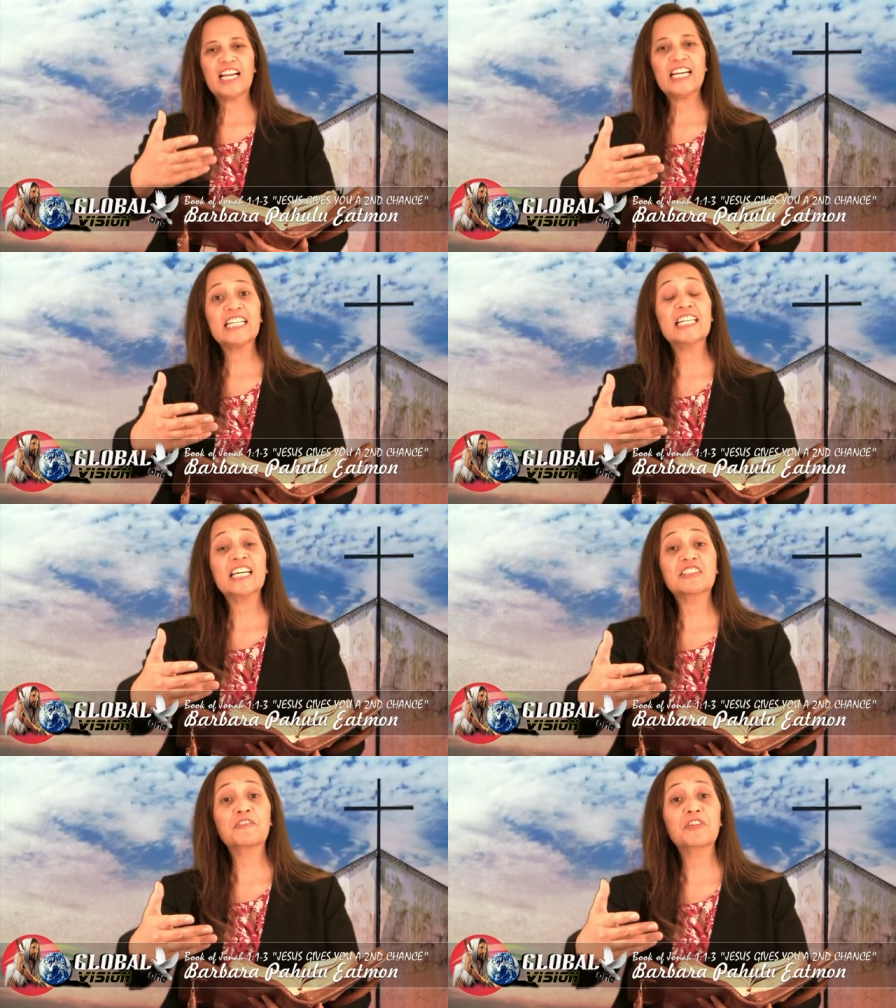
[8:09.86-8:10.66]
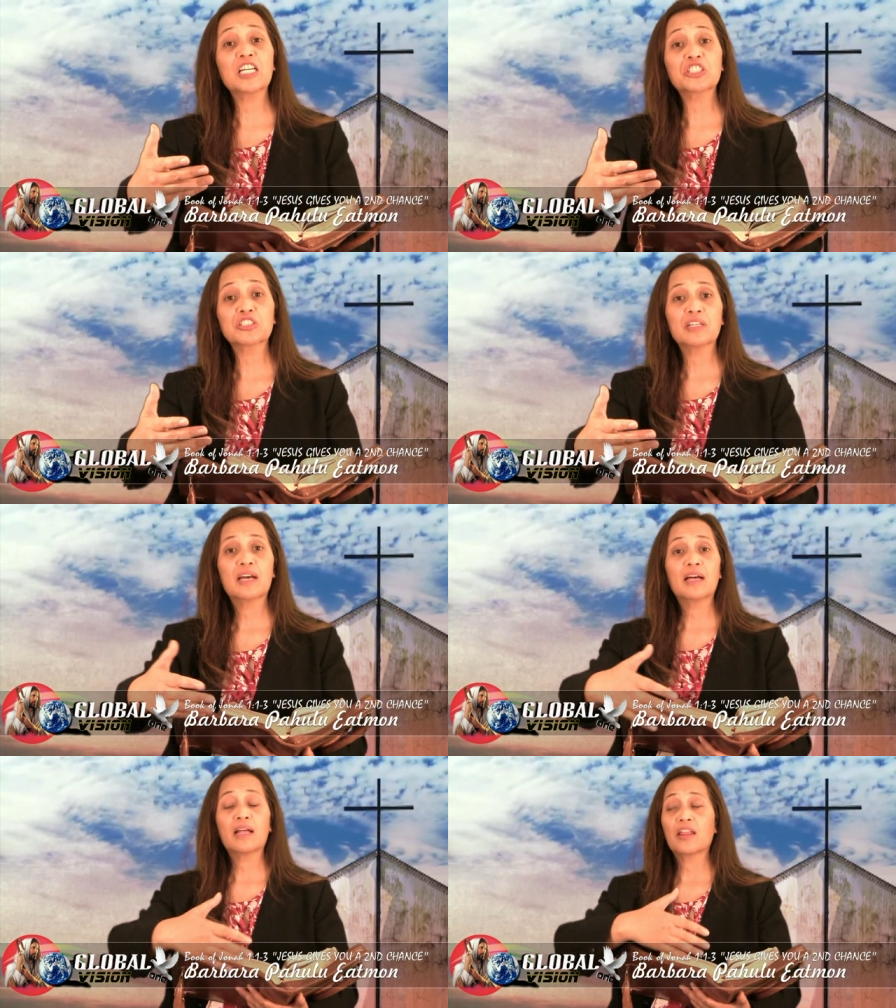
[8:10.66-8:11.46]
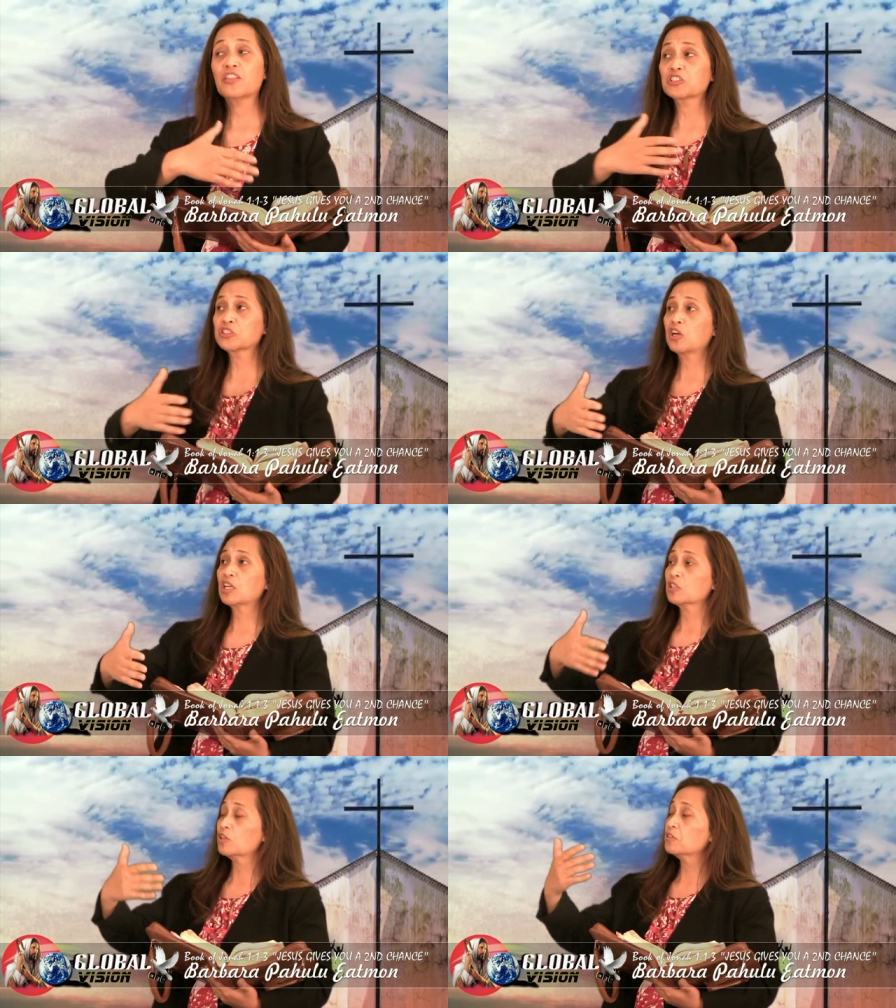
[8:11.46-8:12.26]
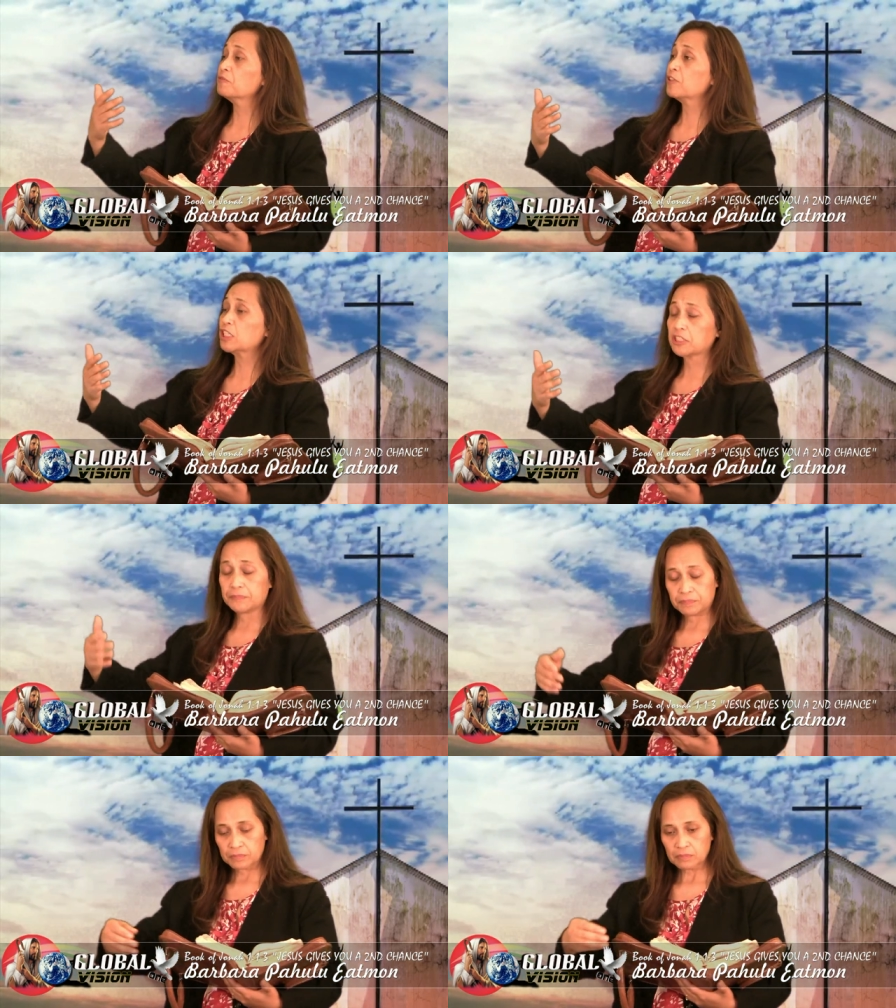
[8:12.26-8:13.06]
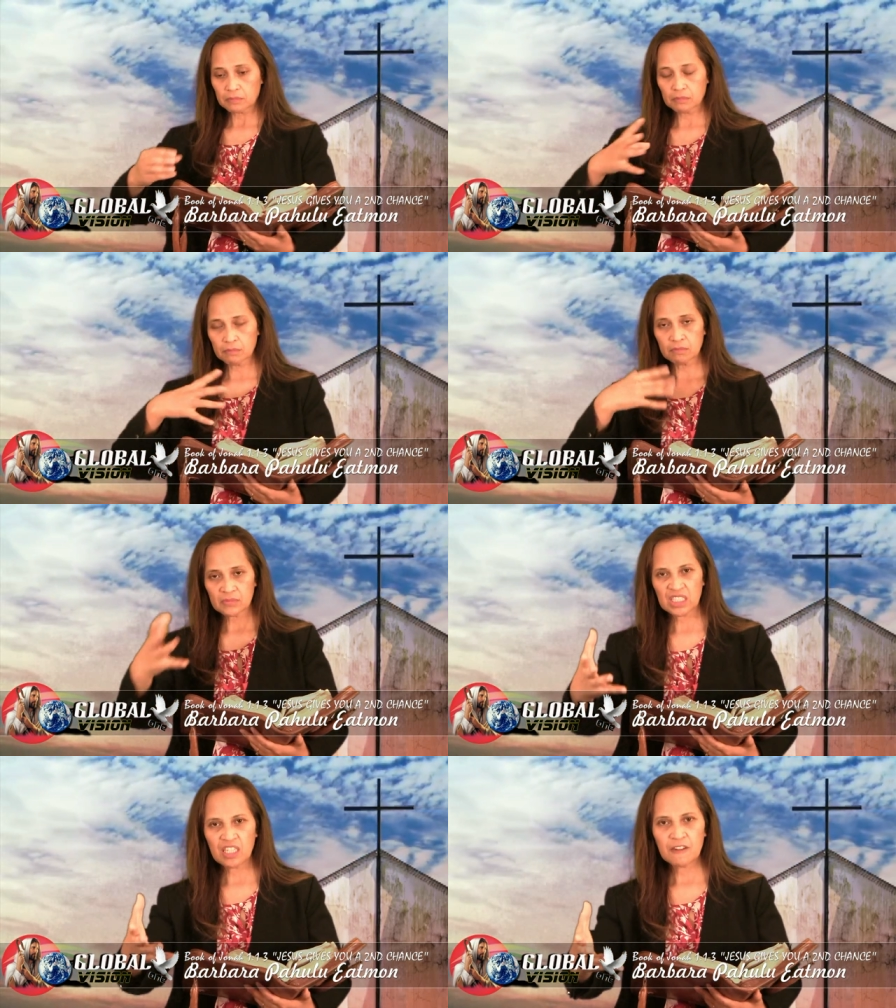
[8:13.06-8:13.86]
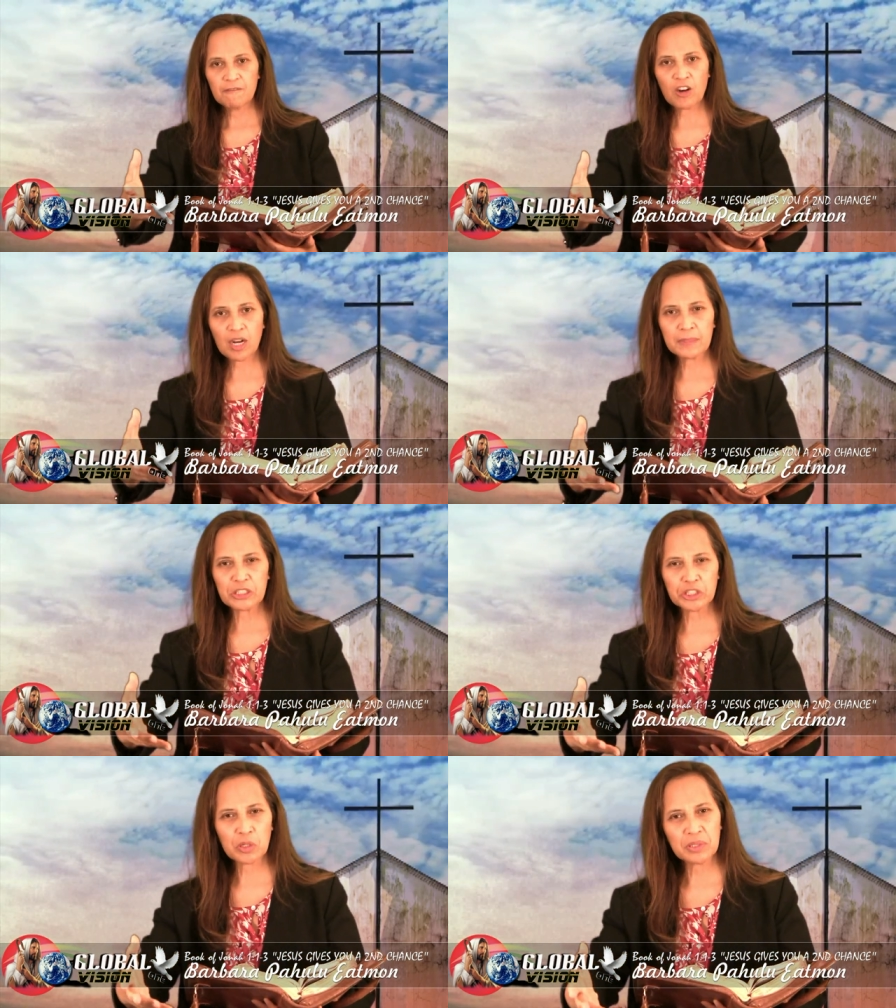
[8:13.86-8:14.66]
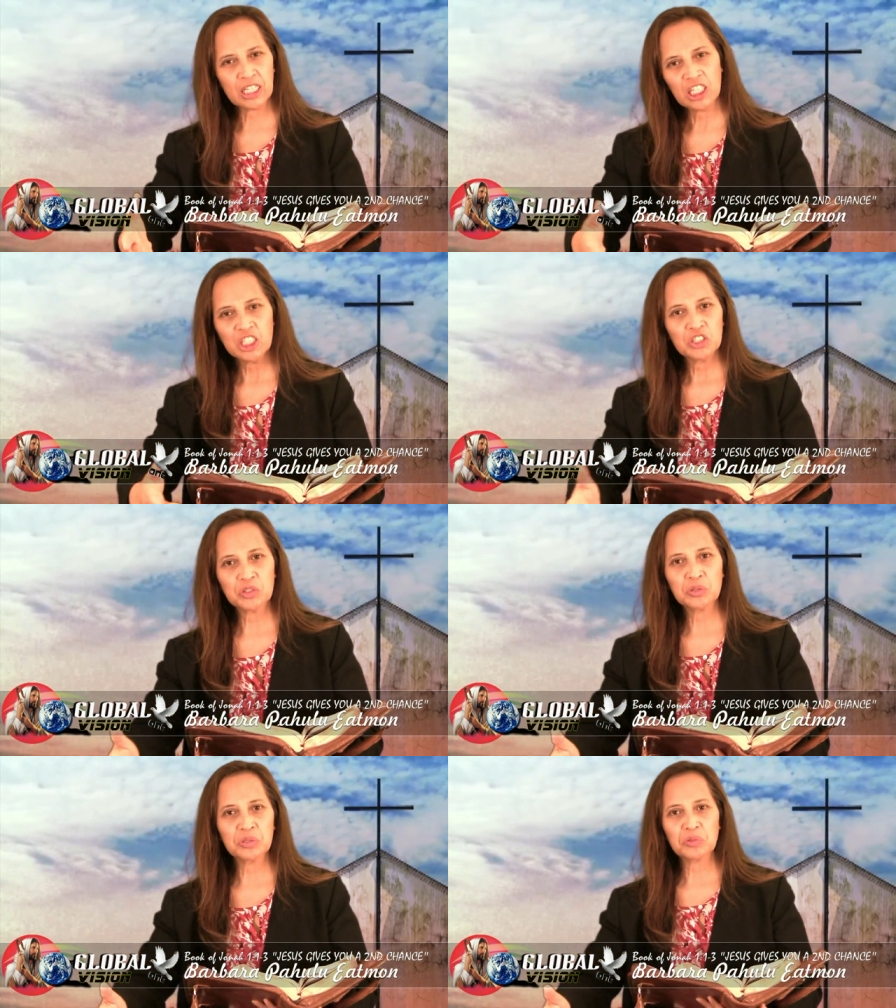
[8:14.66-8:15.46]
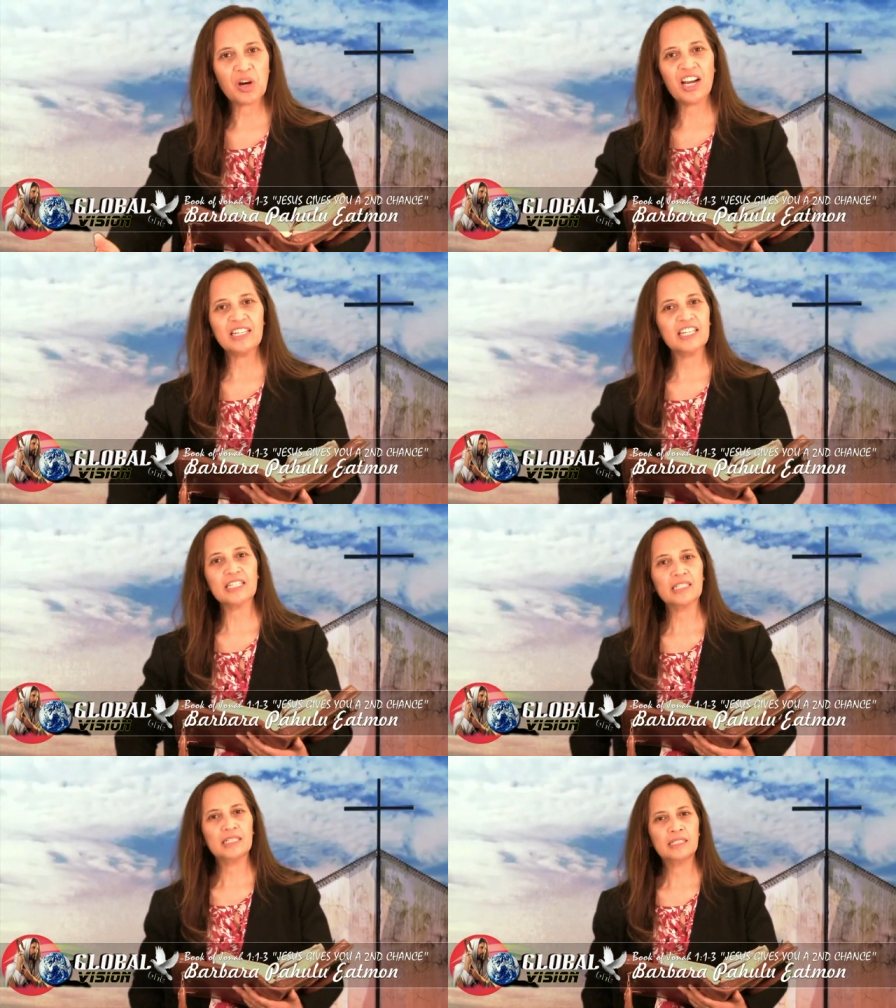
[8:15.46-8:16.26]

and he let the fish the shark or the fish, vomit Jonah, to the dry land.